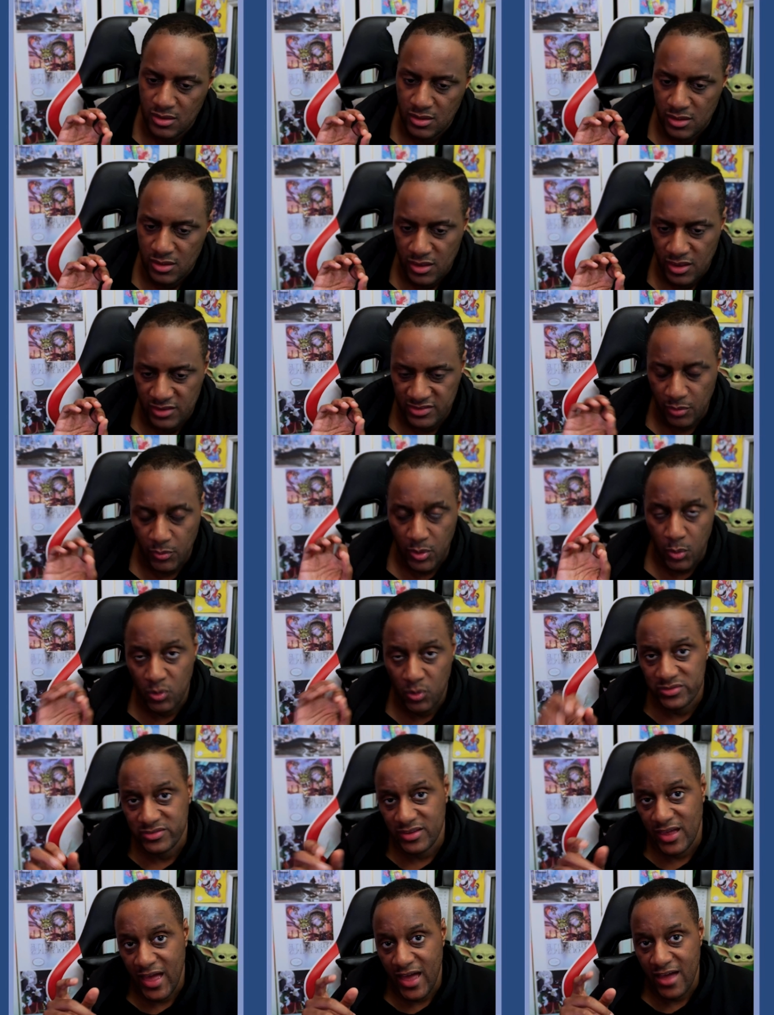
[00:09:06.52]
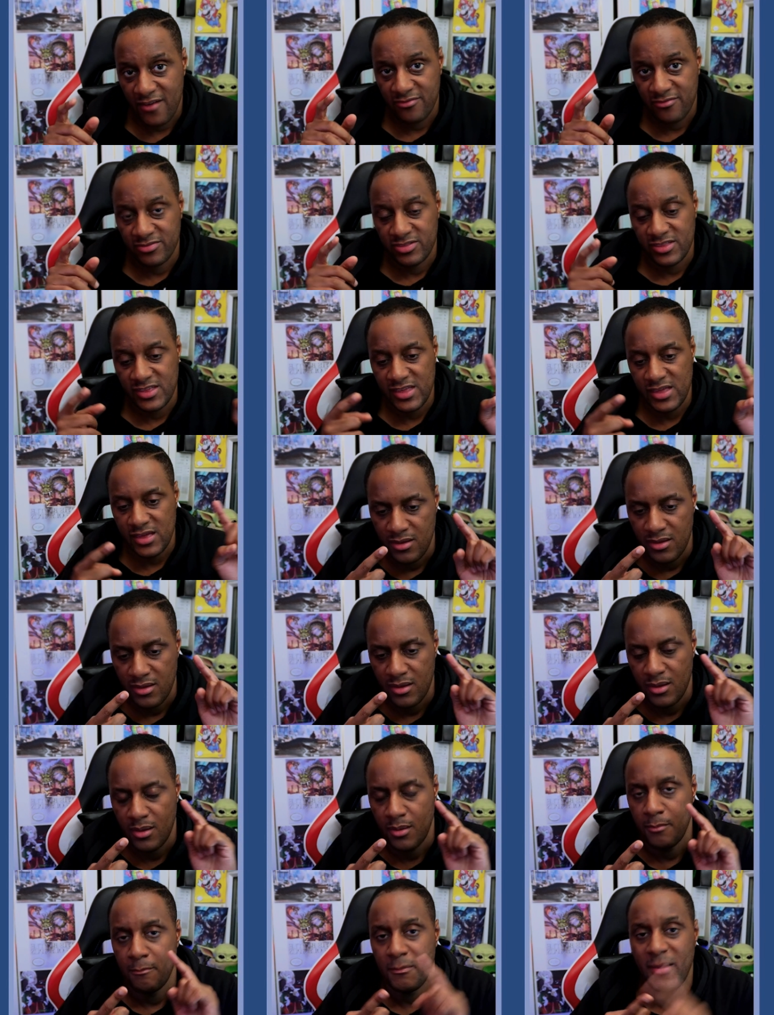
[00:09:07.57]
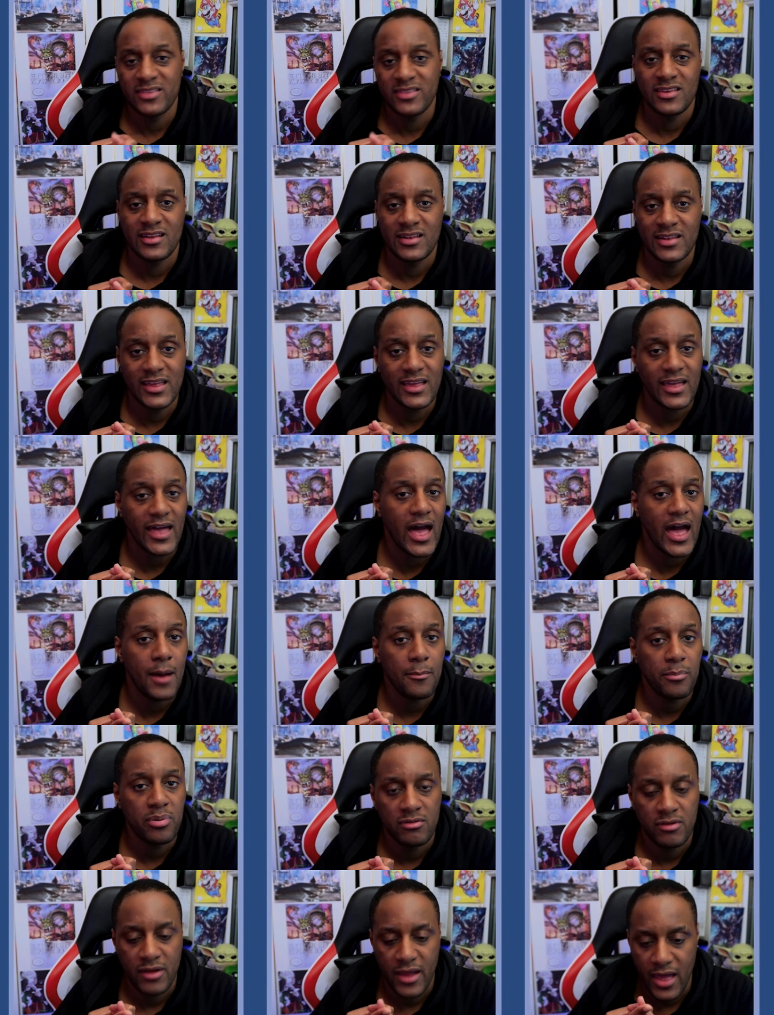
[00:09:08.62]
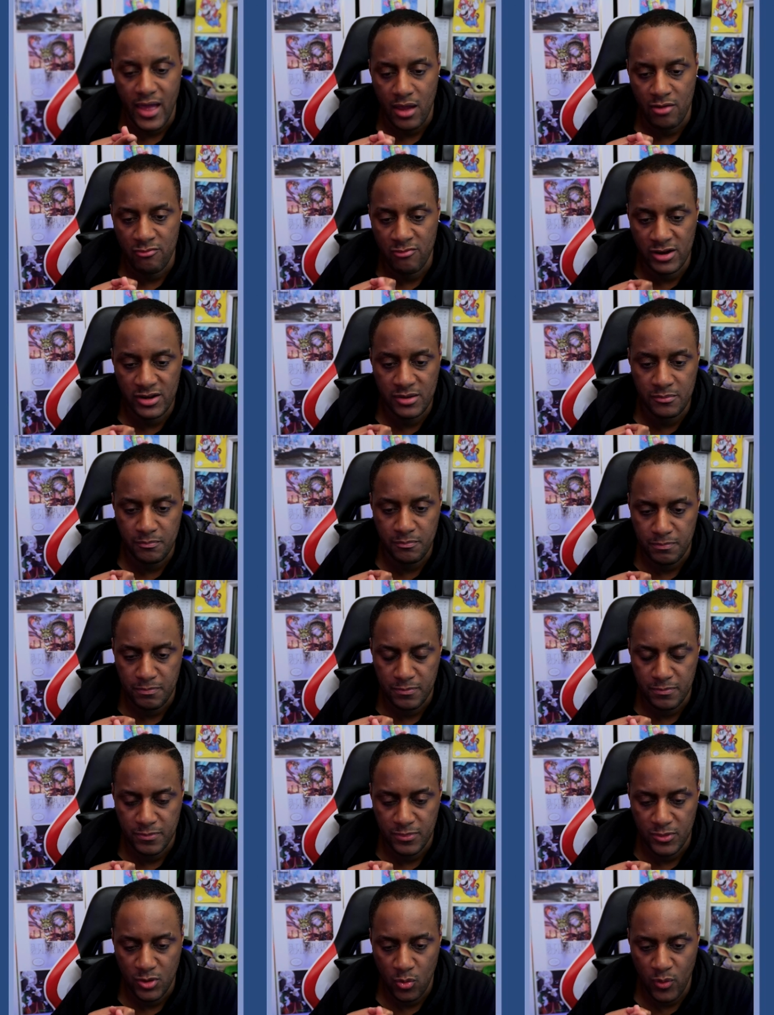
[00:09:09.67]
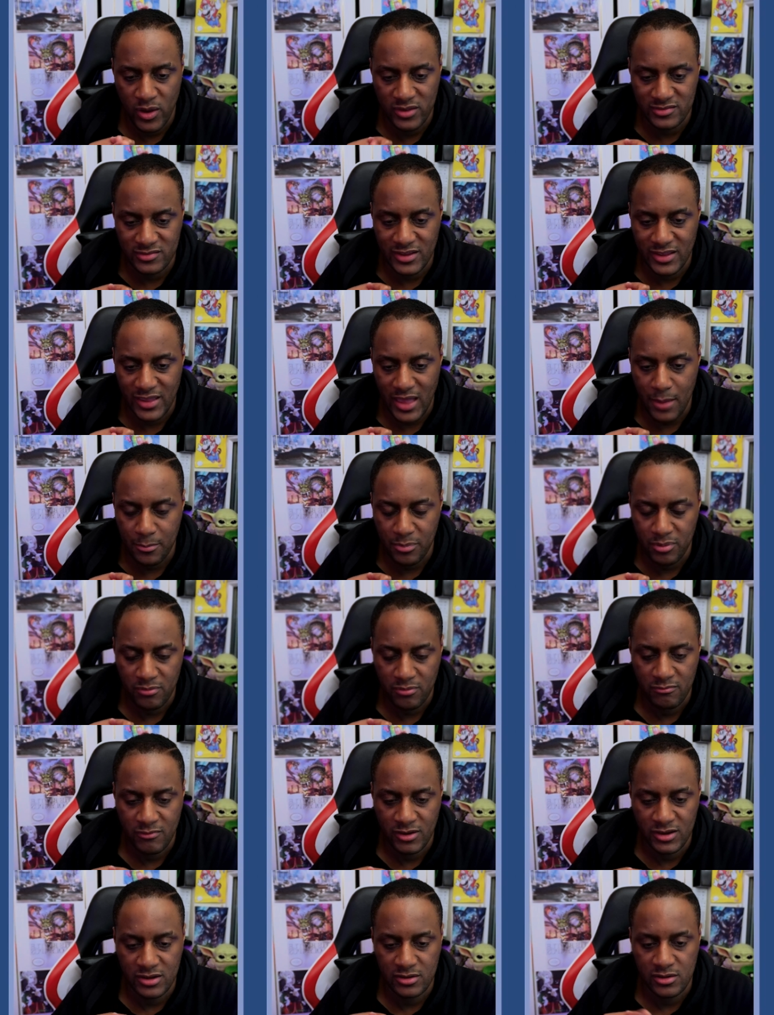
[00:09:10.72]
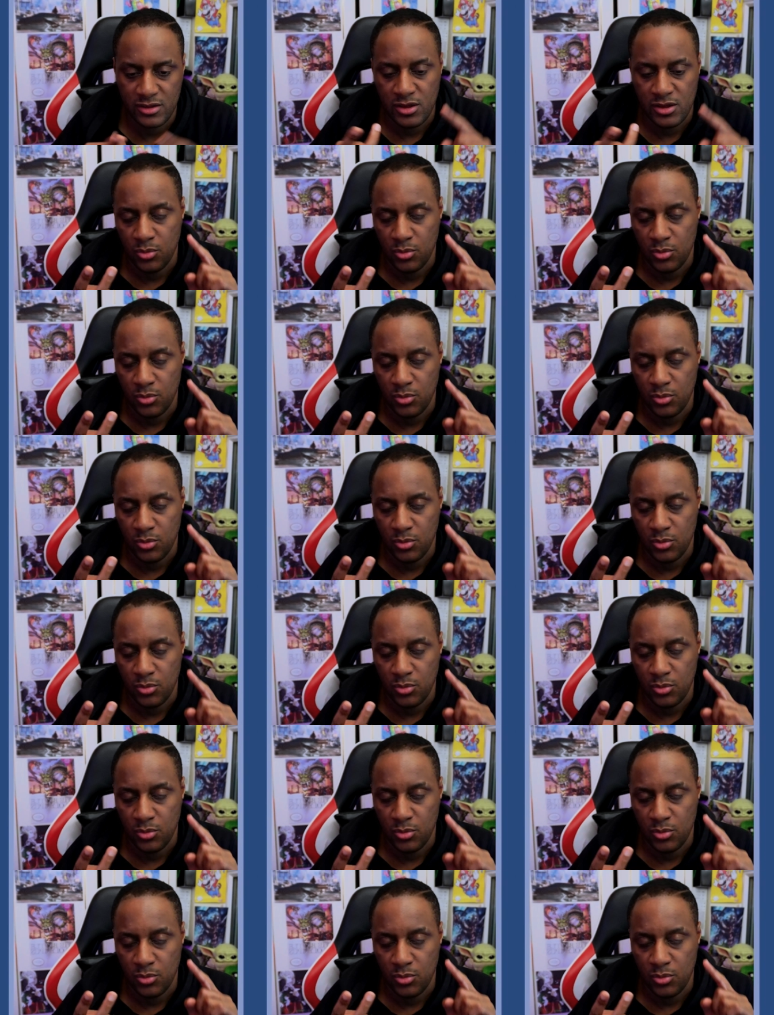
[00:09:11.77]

is that we want to have the Meta Link app running, Quest Link app running.